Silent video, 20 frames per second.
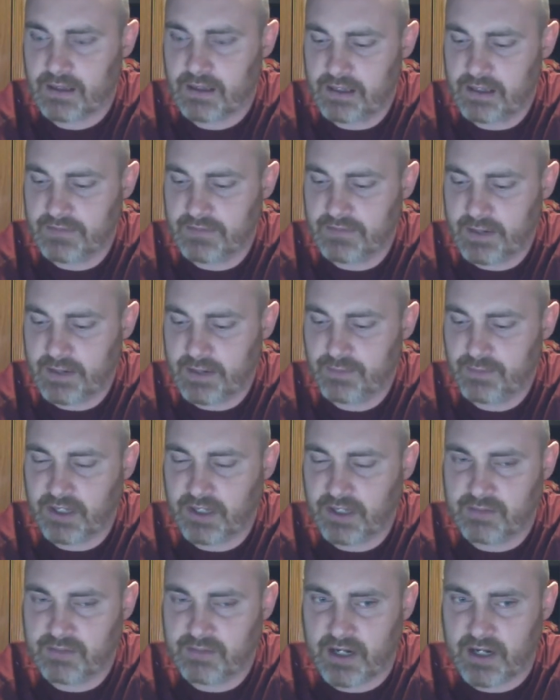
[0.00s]
I would plug a
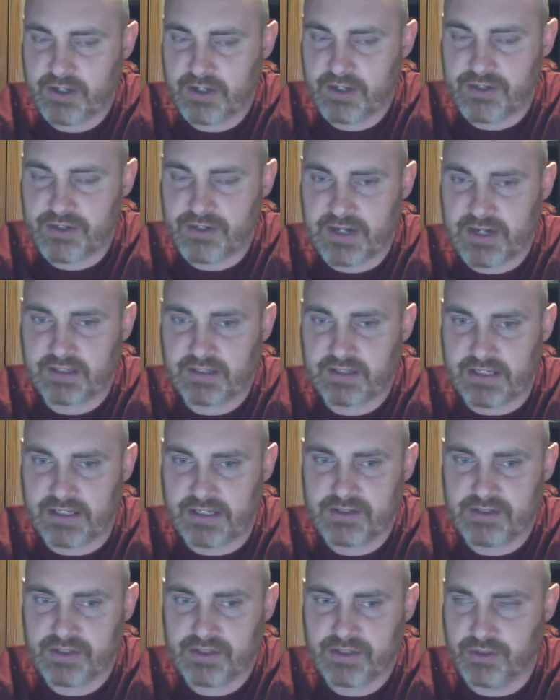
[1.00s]
monitor directly
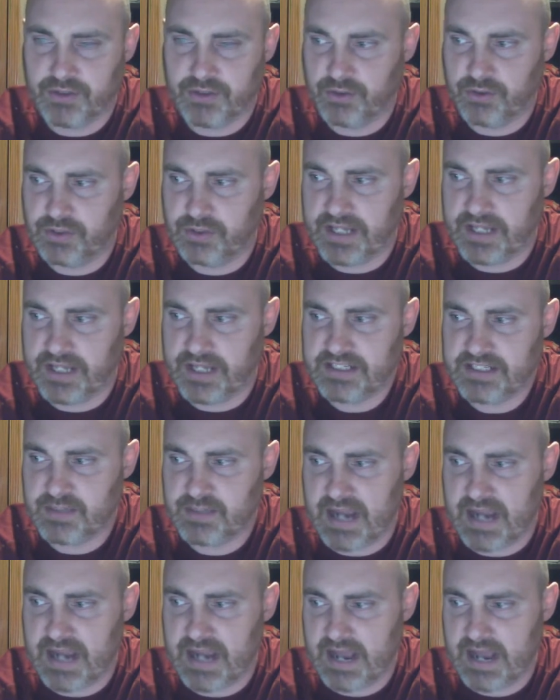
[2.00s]
into the
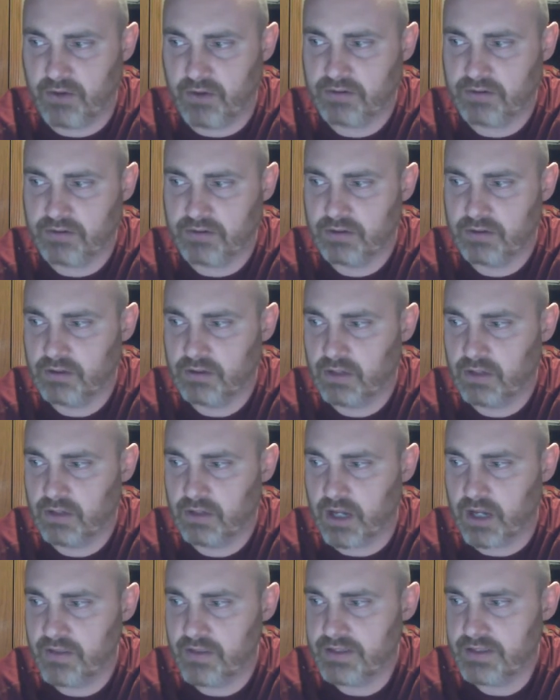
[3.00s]
HDMI out
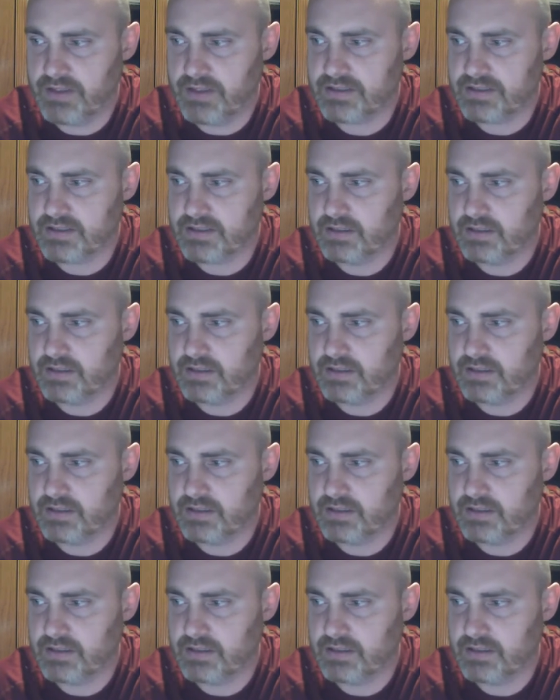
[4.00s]
on this,